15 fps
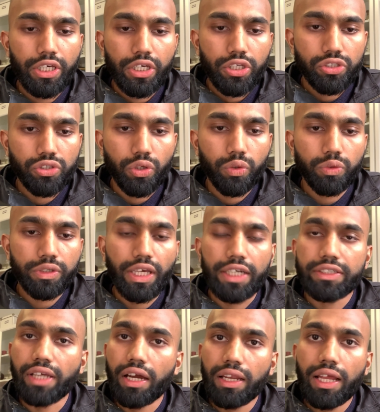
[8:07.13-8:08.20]
So yeah,
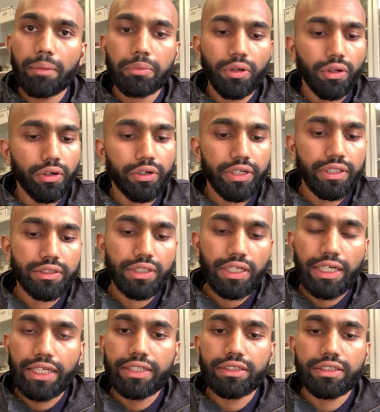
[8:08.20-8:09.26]
dial up your learning
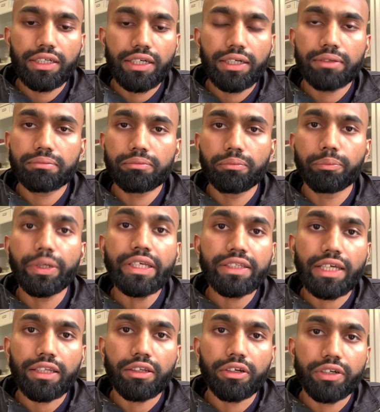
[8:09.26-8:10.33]
and bring
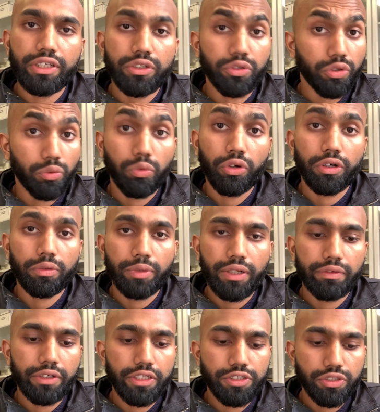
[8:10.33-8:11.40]
that learning to your work,
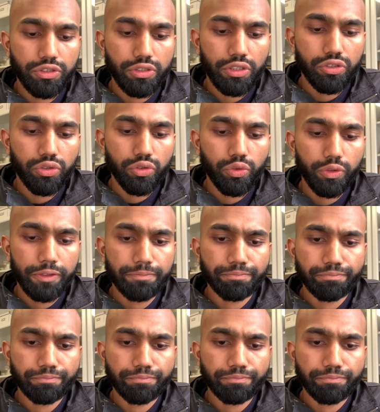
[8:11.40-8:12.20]
whatever it is that you're doing.